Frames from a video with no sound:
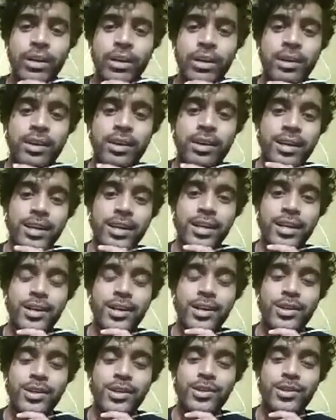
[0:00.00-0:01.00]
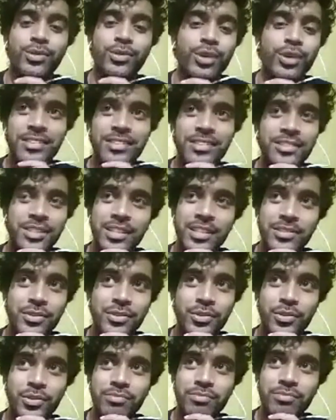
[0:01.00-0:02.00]
joking, so I
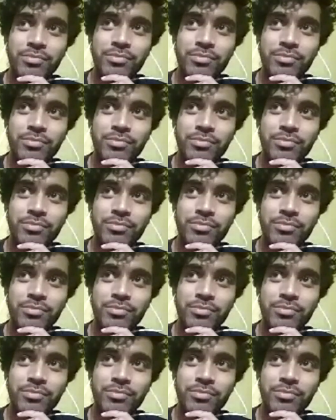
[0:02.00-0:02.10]
just